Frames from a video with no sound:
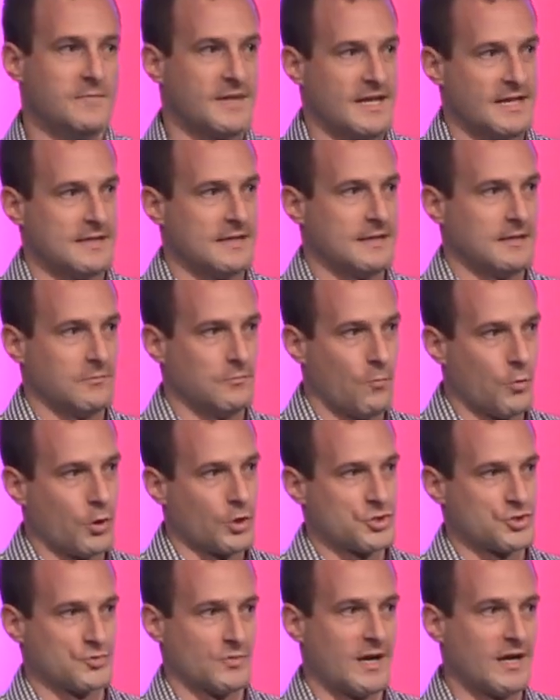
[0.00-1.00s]
and the
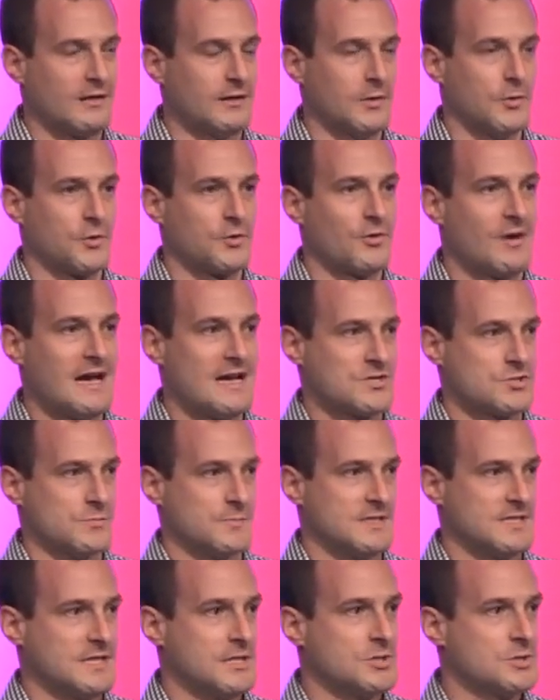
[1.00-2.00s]
work directly with classroom
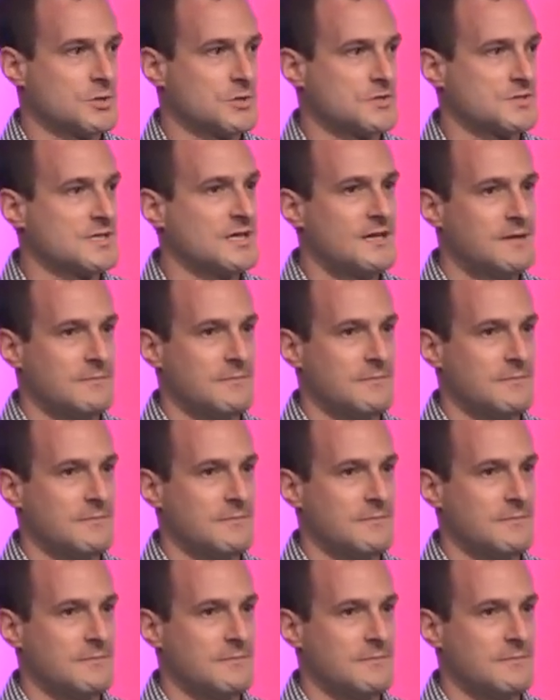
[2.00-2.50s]
teachers